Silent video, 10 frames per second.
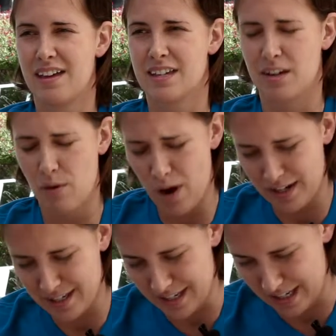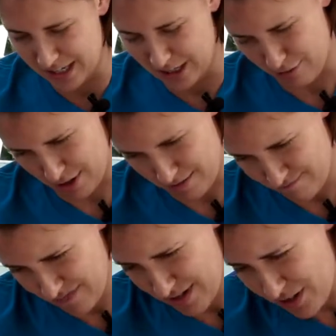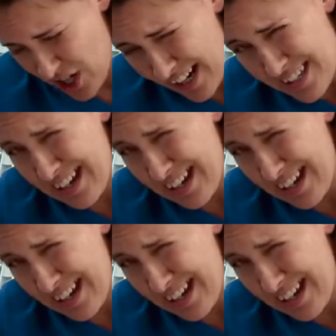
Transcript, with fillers: So I walked into the store and checked